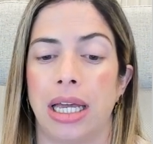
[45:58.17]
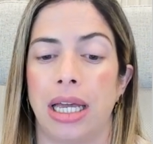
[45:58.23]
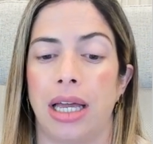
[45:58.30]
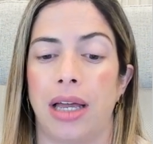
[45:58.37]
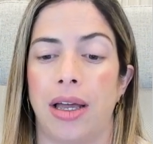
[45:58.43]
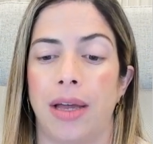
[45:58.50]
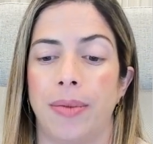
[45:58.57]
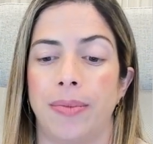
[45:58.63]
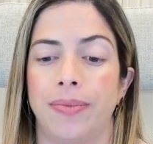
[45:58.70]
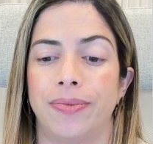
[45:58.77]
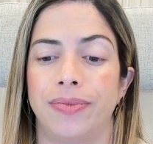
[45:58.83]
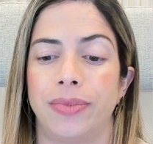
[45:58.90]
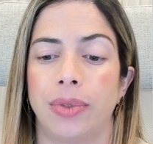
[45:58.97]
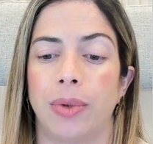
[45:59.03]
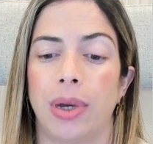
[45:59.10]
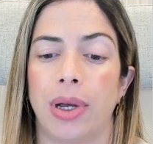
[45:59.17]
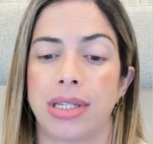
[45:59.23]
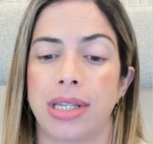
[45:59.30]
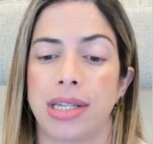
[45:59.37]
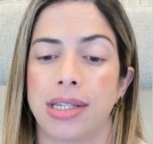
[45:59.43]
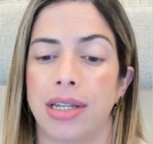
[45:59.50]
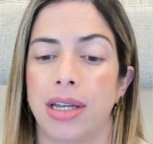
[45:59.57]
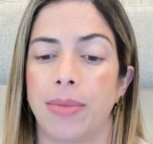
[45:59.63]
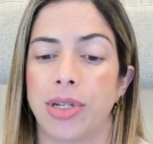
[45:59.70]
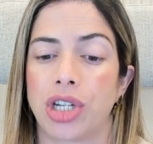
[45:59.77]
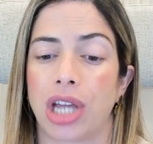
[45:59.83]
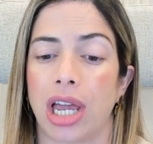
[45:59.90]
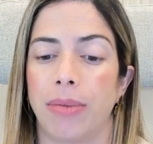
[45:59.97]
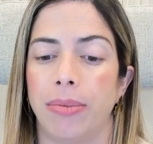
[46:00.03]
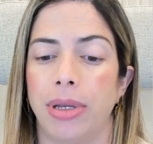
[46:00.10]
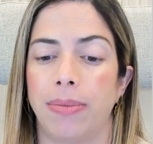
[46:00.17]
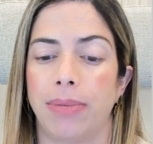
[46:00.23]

Well, it says the image can't be